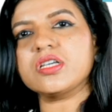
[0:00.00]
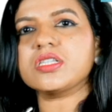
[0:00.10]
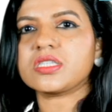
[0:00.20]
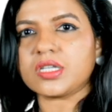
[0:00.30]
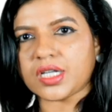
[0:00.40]

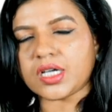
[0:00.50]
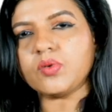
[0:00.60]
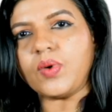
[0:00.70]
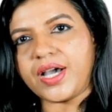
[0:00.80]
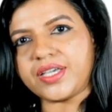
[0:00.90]
is
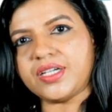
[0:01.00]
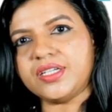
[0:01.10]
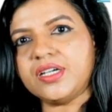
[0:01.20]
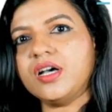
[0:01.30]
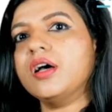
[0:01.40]

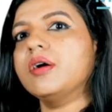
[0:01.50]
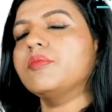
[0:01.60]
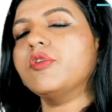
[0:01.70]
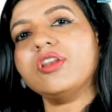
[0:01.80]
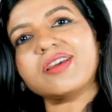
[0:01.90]
required,
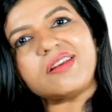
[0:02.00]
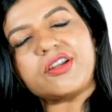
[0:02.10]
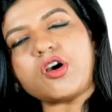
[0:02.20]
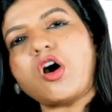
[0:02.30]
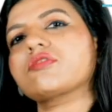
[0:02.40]

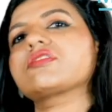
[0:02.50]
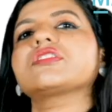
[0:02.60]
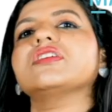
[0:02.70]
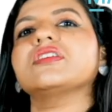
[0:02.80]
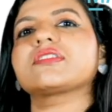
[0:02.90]
molecular
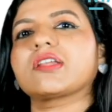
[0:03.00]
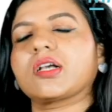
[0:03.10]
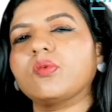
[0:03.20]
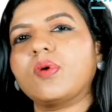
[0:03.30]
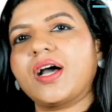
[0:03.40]
oxygen is
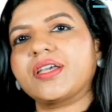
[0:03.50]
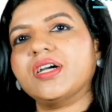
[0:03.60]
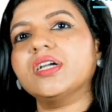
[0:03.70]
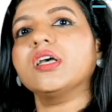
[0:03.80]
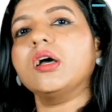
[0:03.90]

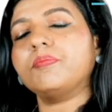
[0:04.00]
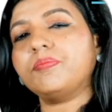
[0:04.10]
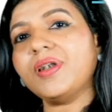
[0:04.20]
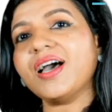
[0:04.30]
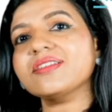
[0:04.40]
required,
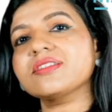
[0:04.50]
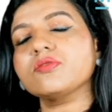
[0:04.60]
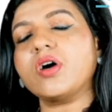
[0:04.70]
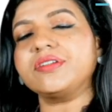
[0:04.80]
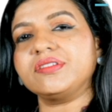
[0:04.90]
plus
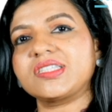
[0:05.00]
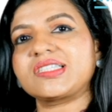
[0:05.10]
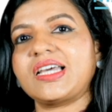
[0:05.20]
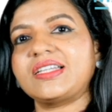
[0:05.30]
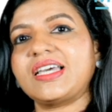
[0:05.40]
you
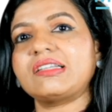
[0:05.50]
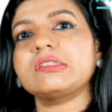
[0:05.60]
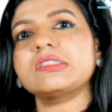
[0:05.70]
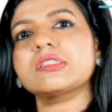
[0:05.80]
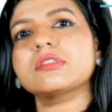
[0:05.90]
understand that
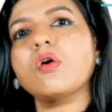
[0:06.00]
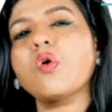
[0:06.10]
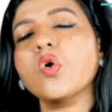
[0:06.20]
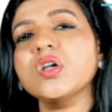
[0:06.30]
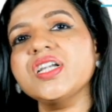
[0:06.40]
this is the
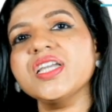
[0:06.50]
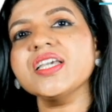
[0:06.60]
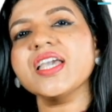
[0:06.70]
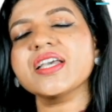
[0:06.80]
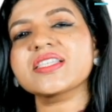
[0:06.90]

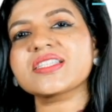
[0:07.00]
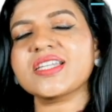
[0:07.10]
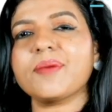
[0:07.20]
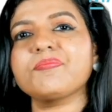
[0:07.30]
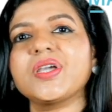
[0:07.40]
only
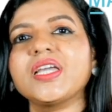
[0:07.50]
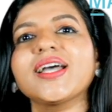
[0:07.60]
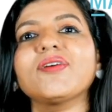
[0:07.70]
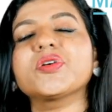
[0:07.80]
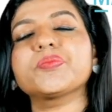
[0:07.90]
step in
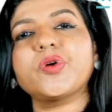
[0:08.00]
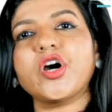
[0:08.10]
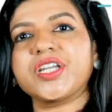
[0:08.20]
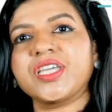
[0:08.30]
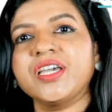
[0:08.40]
our
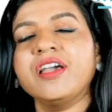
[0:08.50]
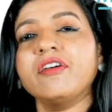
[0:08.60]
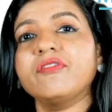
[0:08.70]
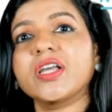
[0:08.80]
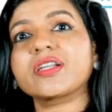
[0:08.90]
body
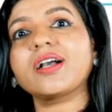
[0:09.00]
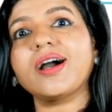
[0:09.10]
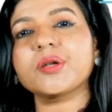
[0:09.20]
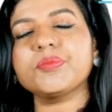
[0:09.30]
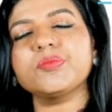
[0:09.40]
where
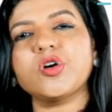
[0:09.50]
carbon